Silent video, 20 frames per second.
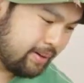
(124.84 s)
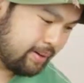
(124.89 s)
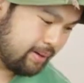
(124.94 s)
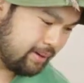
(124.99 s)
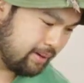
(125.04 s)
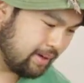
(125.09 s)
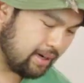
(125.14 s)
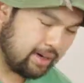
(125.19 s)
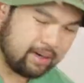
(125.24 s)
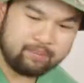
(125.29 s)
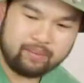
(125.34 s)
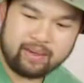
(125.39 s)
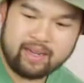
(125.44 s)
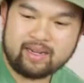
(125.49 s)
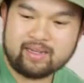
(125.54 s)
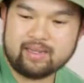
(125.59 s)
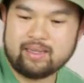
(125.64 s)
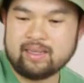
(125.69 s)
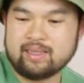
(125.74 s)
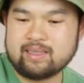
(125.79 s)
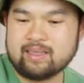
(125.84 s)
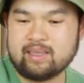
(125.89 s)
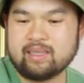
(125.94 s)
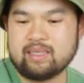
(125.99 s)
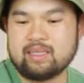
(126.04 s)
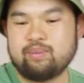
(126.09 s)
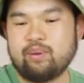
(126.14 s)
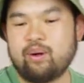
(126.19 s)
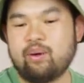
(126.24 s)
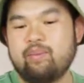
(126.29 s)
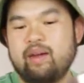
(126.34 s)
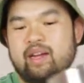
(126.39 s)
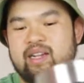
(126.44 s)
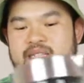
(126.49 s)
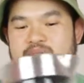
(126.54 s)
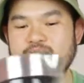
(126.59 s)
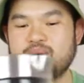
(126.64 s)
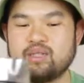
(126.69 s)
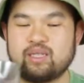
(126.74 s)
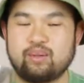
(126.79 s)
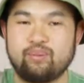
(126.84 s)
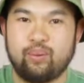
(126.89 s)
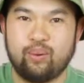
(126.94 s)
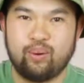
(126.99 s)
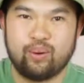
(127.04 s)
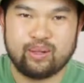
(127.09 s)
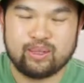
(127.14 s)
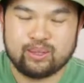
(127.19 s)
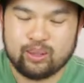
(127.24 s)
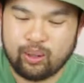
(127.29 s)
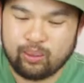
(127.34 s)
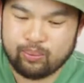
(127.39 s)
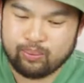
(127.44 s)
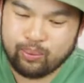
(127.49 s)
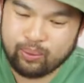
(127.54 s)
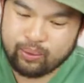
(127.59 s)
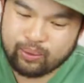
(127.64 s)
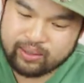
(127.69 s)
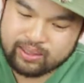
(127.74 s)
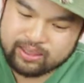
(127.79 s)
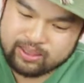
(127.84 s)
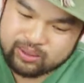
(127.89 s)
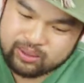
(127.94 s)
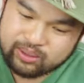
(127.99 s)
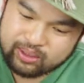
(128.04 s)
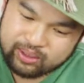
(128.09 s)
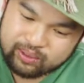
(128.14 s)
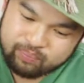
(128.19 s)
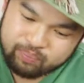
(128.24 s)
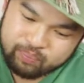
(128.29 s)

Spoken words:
Ah man, it's gonna smell amazing once I pour this hot water into the